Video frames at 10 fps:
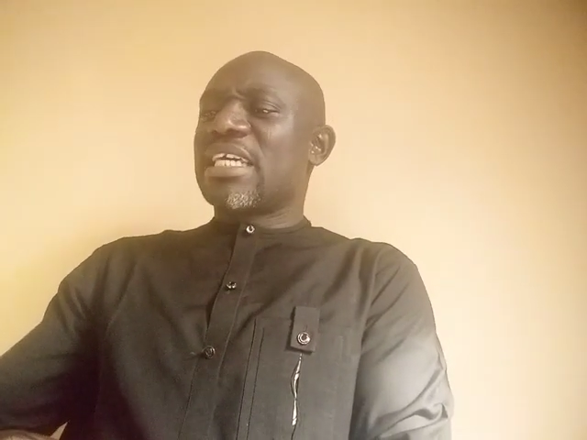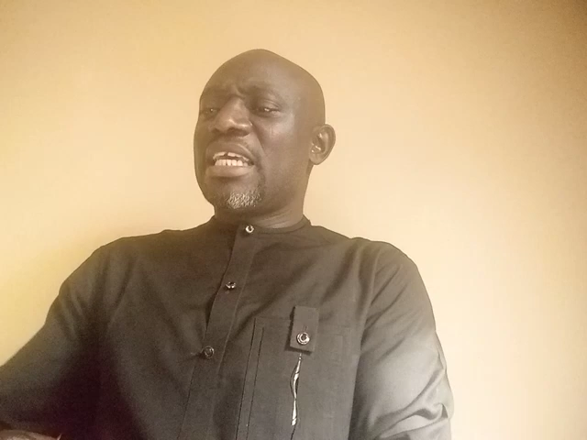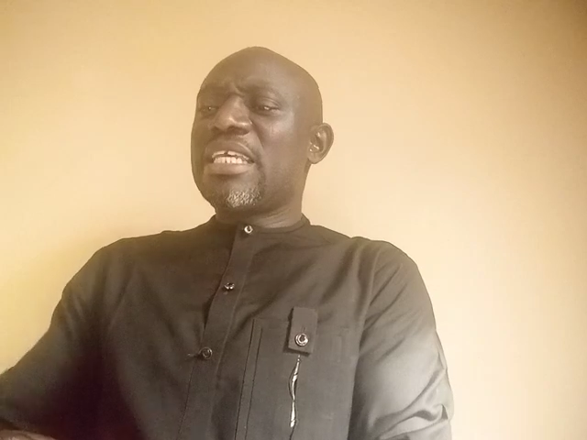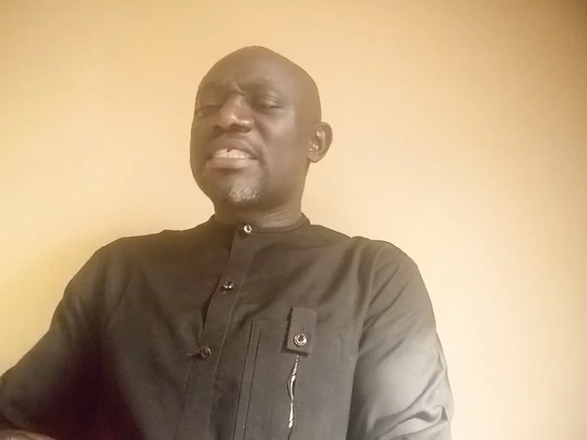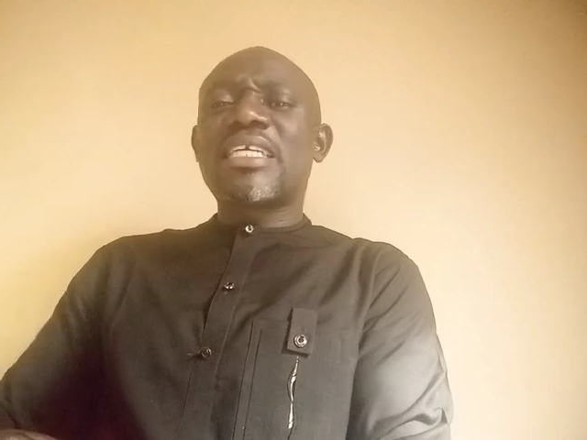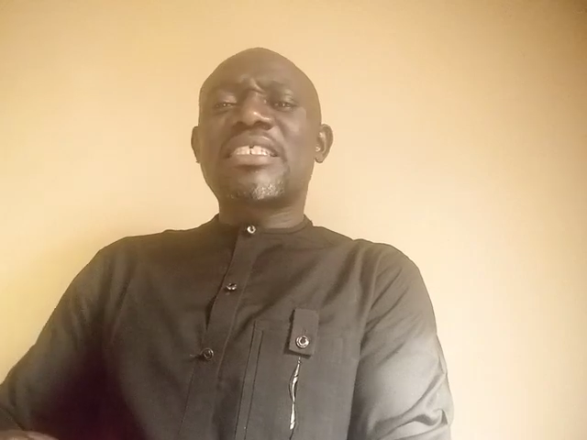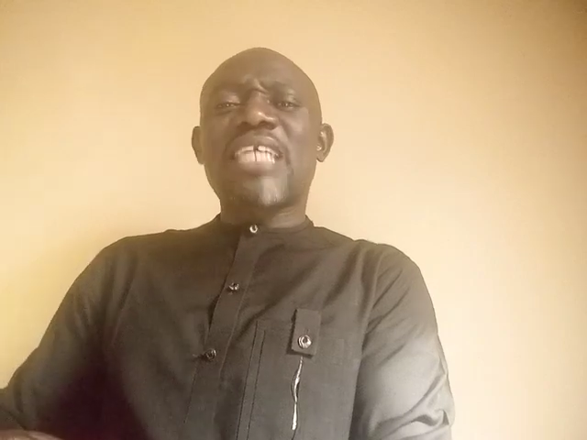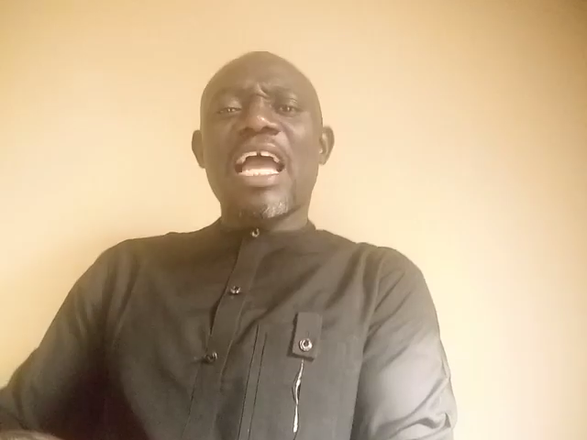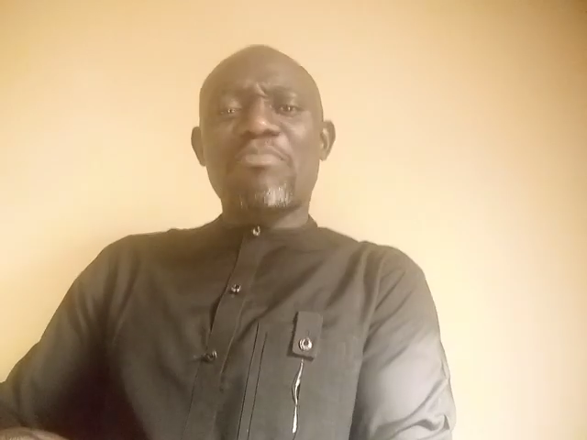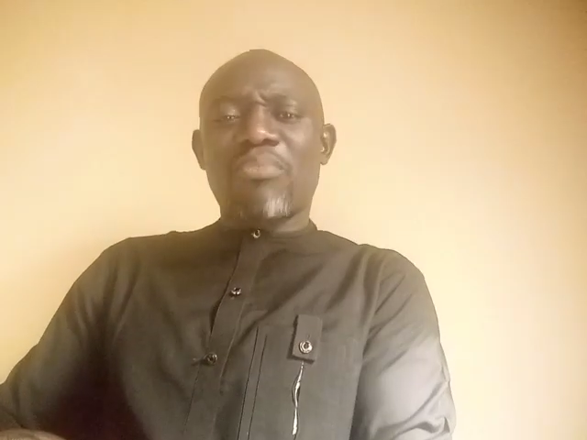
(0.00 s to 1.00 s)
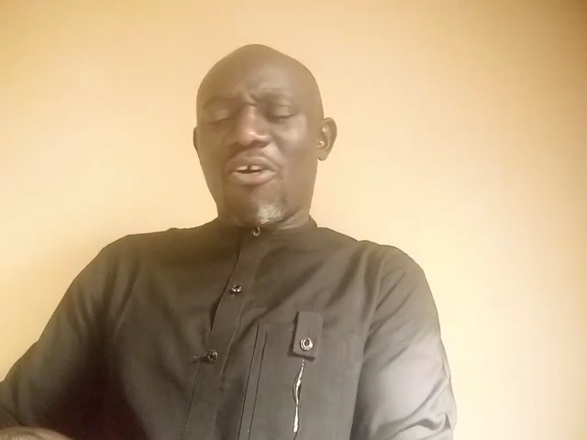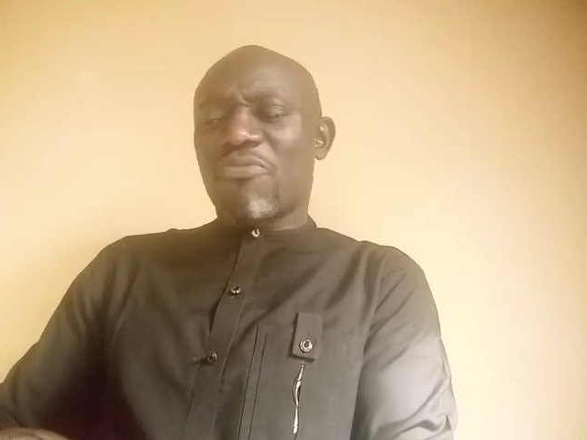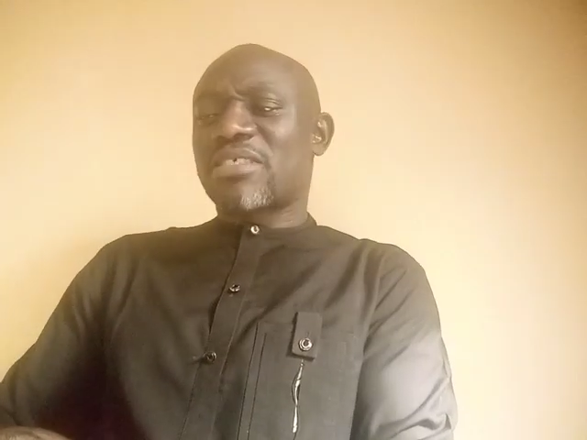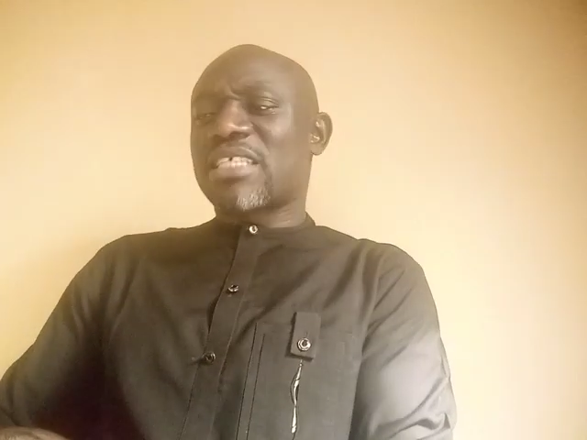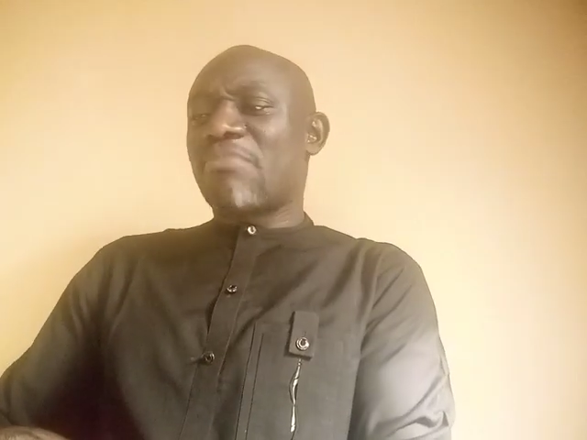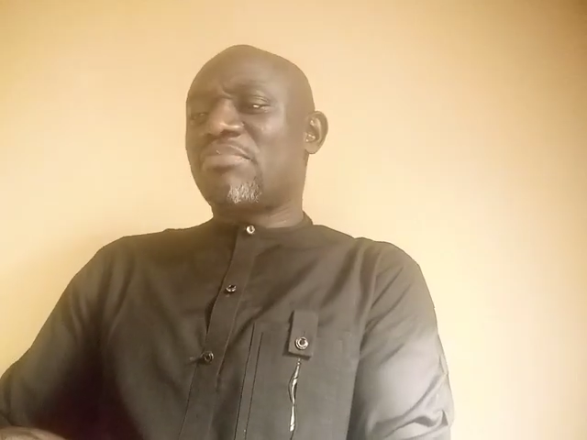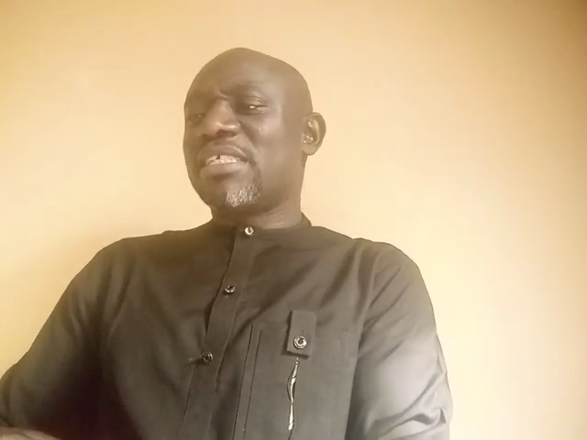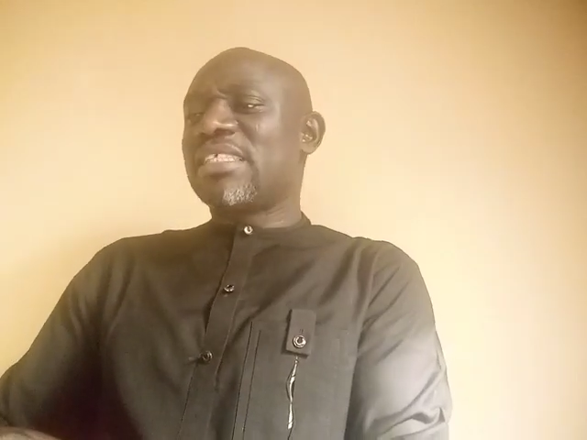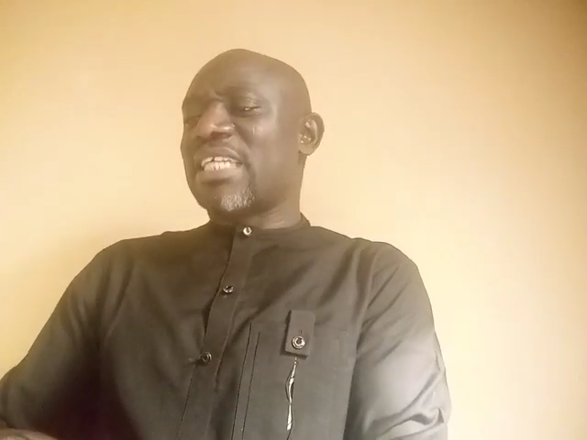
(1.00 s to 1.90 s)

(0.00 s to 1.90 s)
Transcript: is the type of sampling